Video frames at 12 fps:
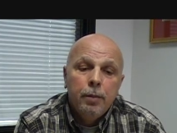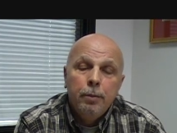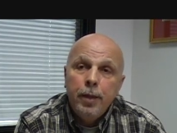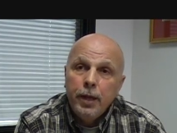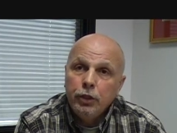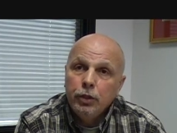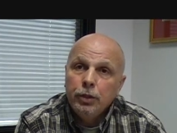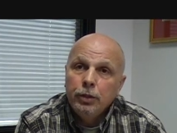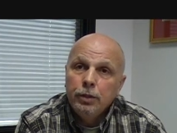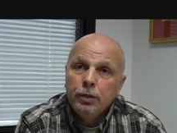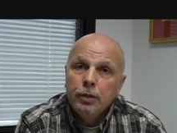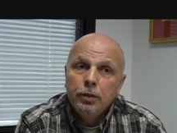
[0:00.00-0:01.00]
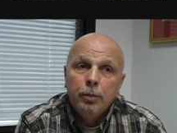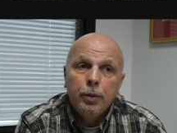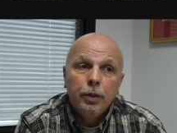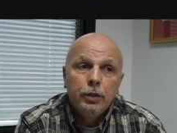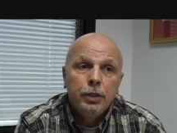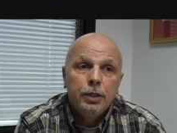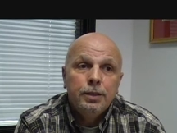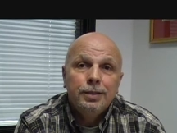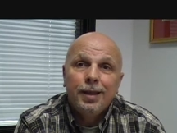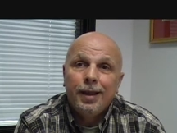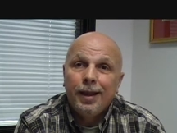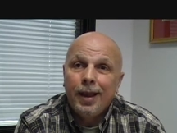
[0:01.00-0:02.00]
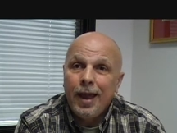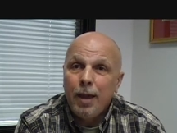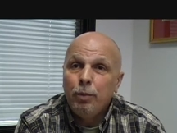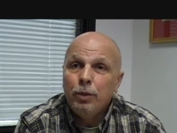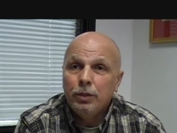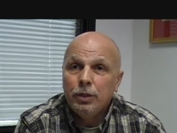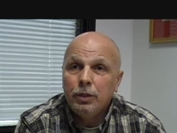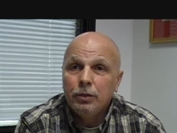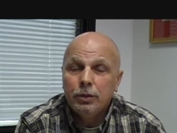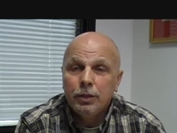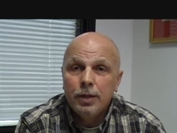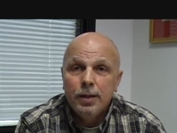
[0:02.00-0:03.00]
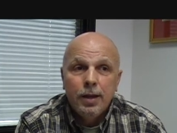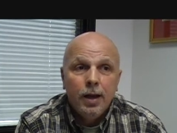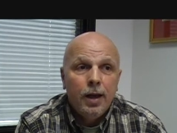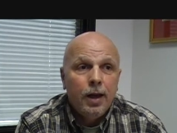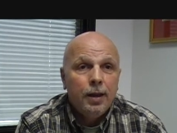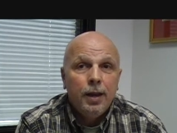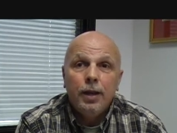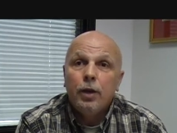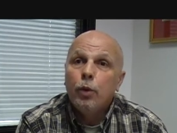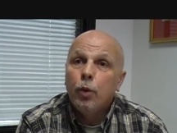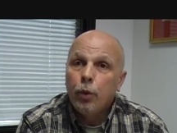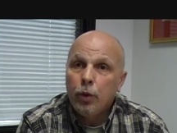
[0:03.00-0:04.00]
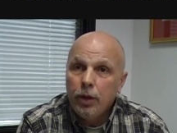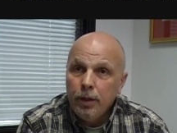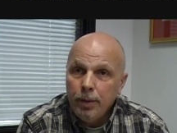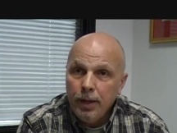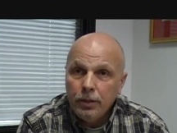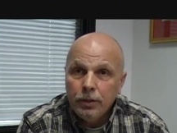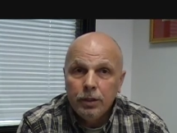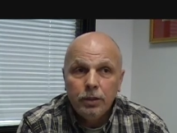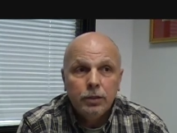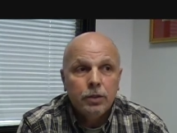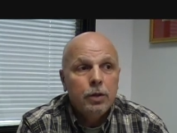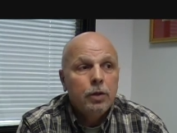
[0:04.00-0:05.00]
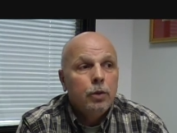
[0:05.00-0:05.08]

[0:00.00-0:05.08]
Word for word: measure the person's lab results on a quarterly basis